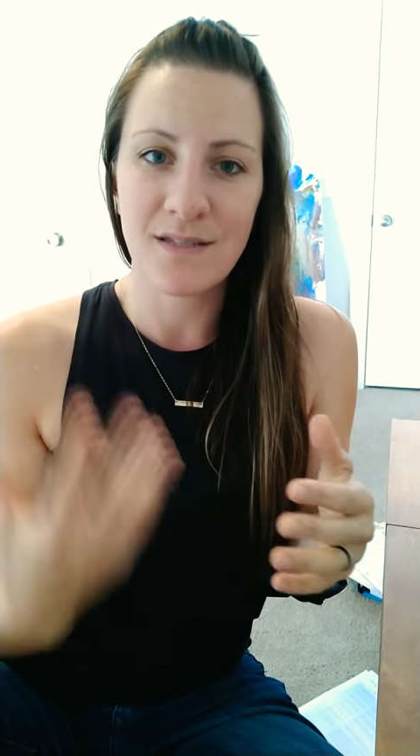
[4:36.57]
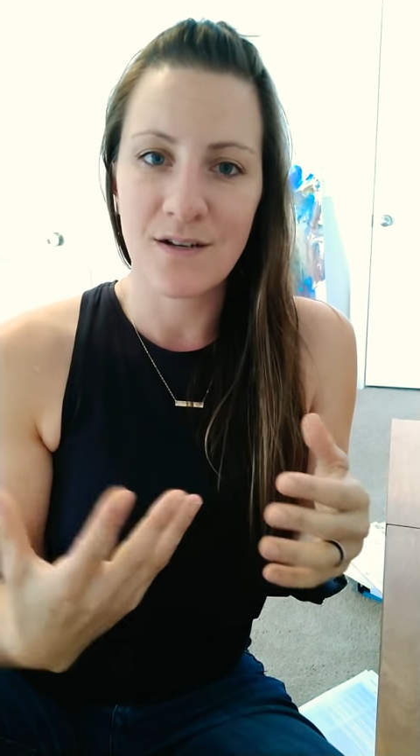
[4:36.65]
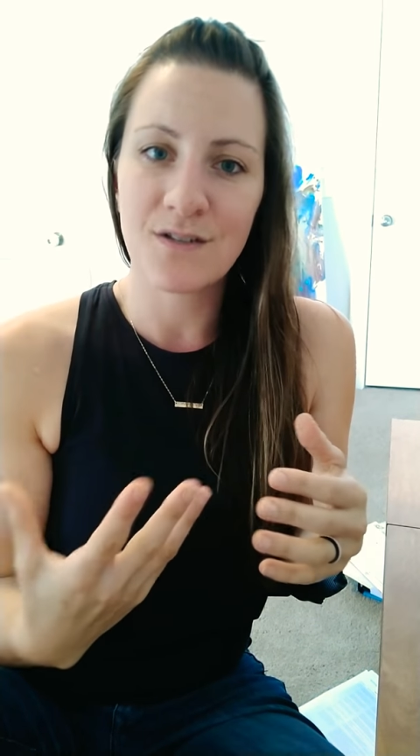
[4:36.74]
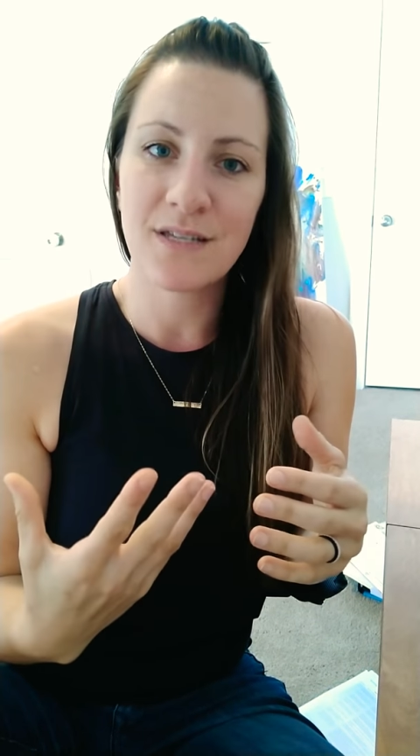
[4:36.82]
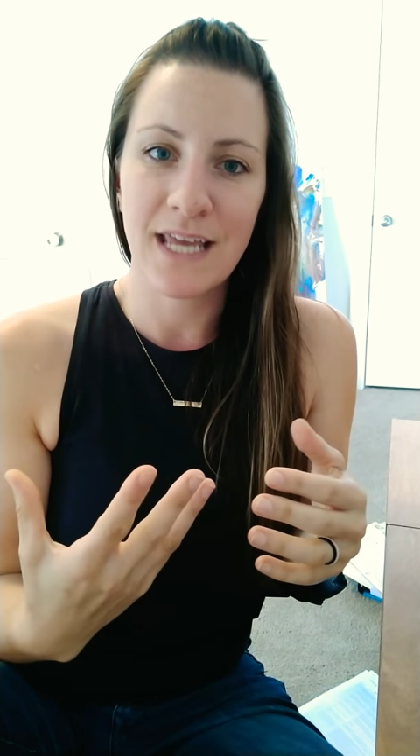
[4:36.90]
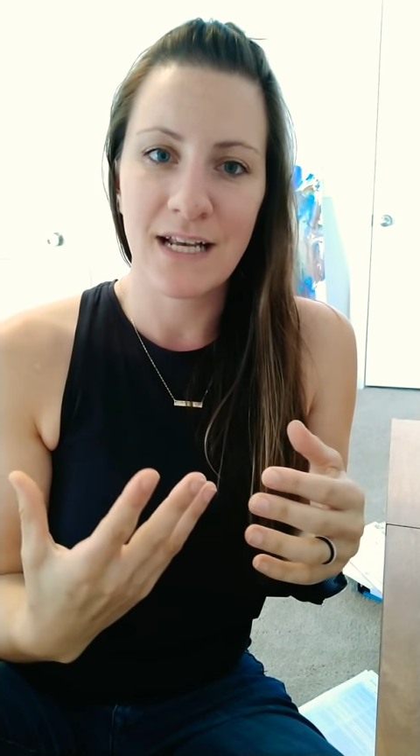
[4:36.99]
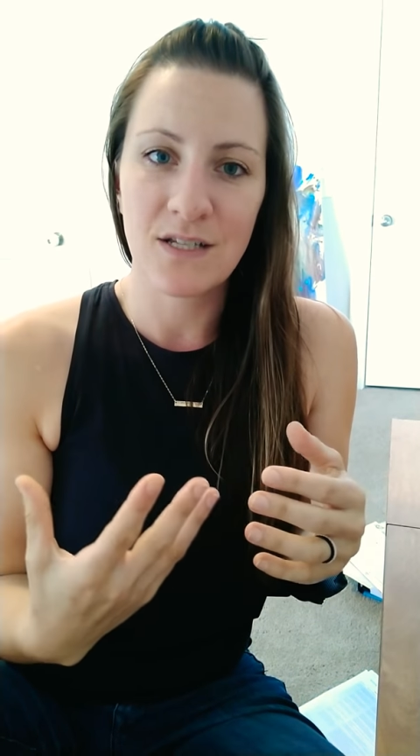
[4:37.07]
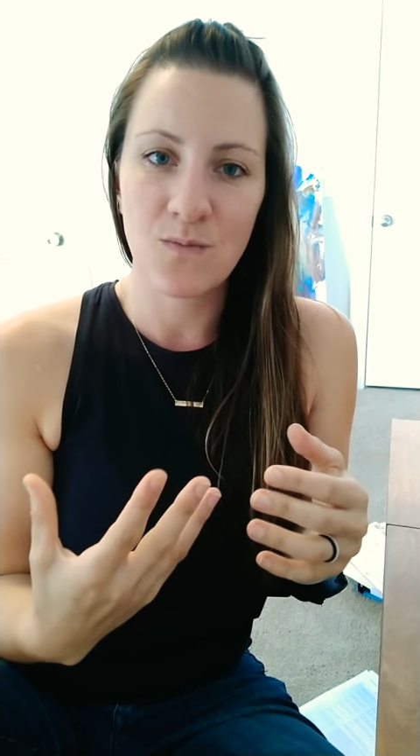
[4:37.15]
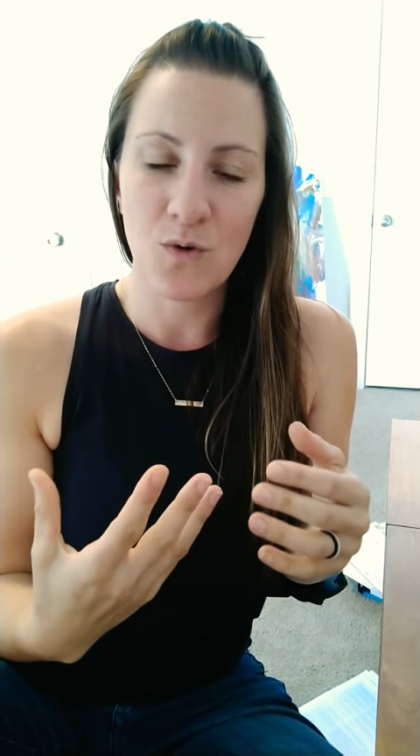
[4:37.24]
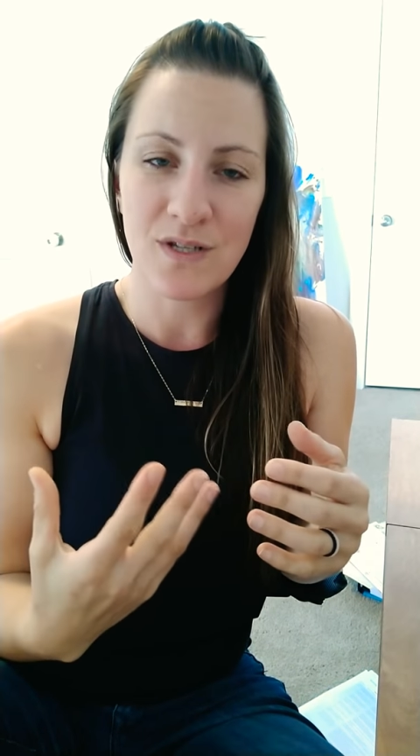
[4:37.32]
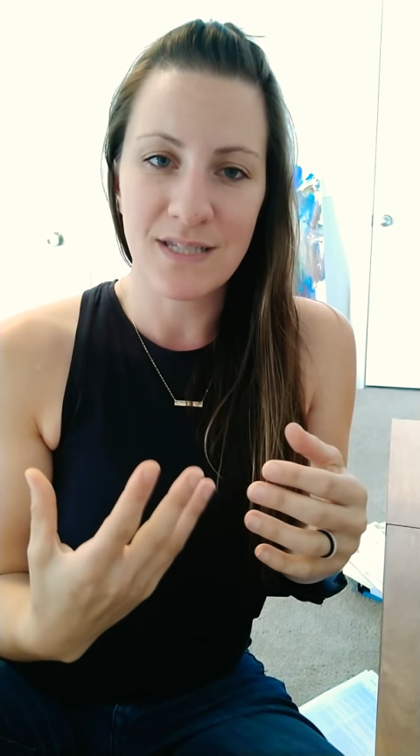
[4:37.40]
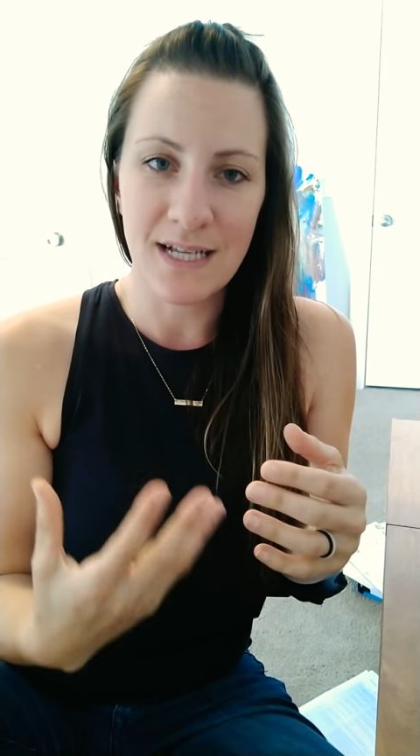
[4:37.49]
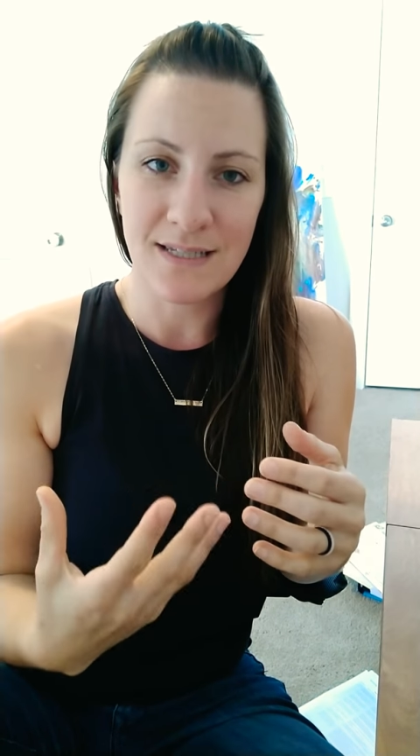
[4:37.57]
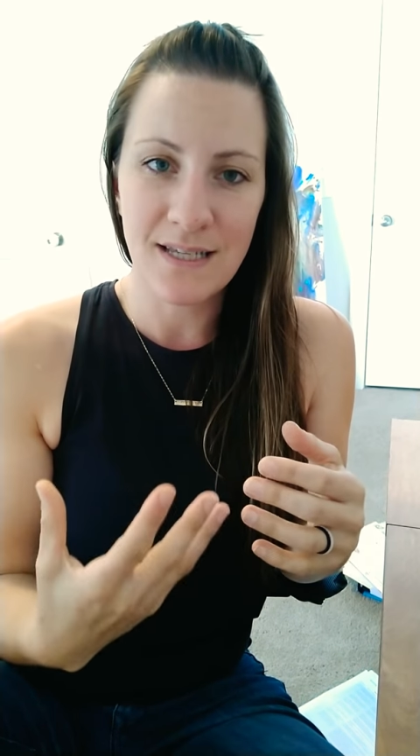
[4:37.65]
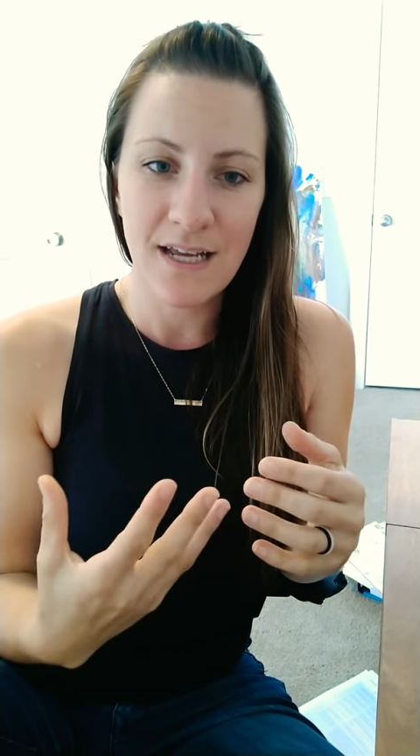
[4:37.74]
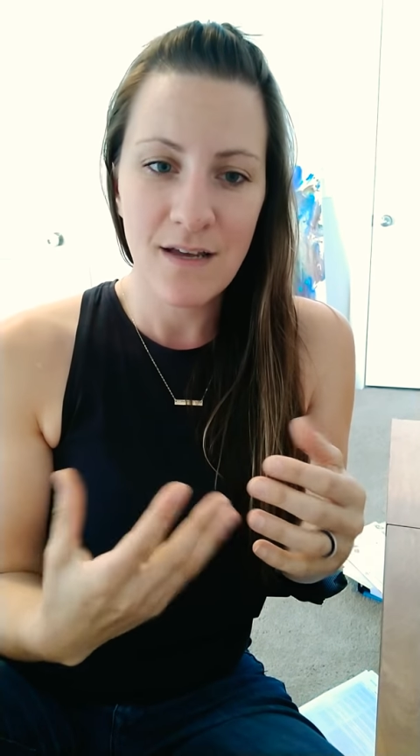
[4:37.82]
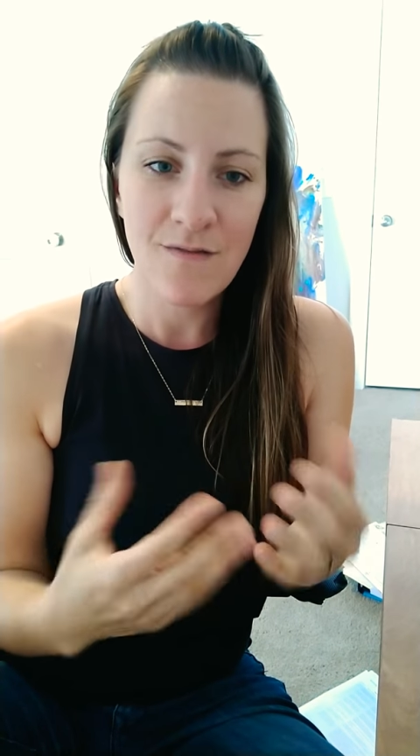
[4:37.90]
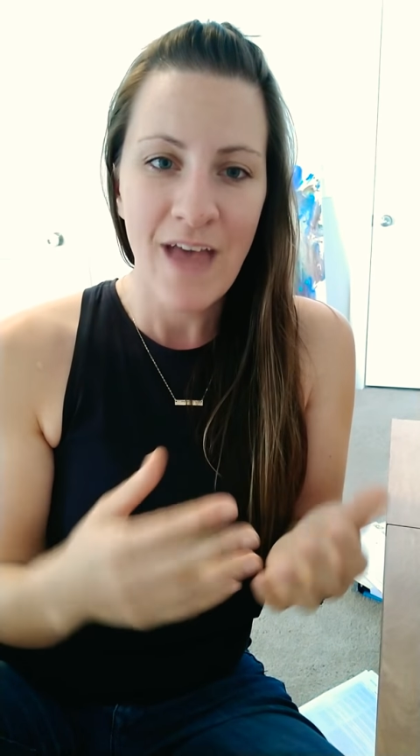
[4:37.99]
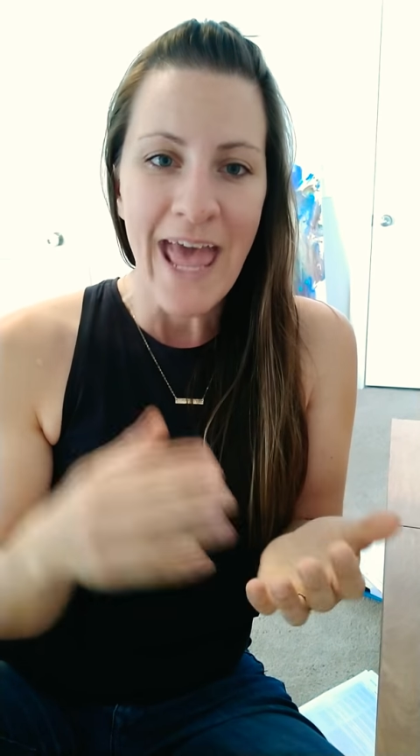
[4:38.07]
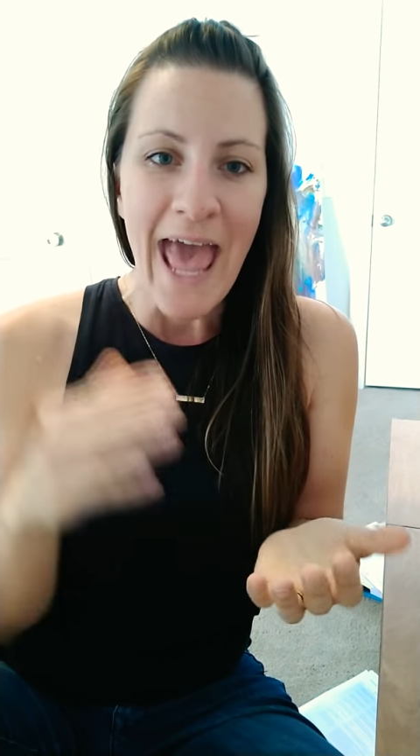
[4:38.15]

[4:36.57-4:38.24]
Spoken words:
their skin is more sensitive.